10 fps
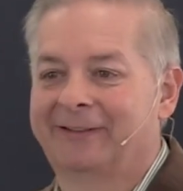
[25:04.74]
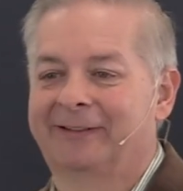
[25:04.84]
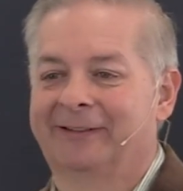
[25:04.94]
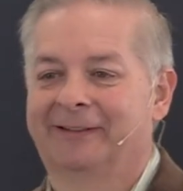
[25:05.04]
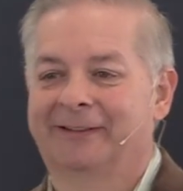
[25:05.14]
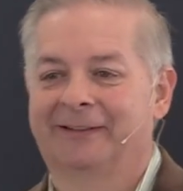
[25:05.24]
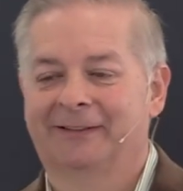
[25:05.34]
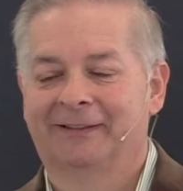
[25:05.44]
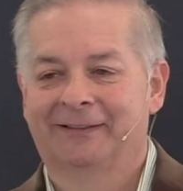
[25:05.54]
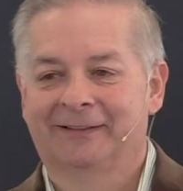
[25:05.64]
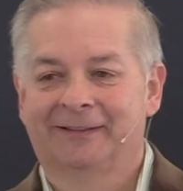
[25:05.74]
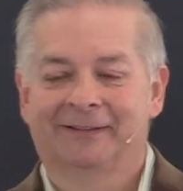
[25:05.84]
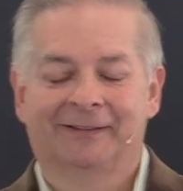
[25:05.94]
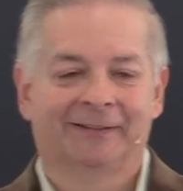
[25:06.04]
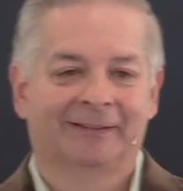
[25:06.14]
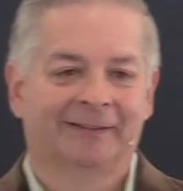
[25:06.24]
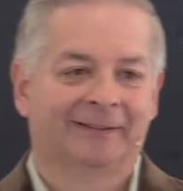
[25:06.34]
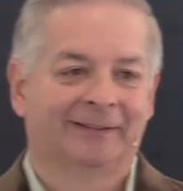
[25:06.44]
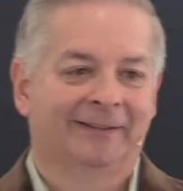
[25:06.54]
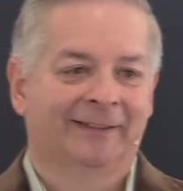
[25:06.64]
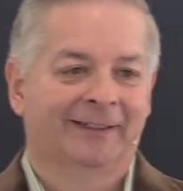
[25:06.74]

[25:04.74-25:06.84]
Nobody speaks.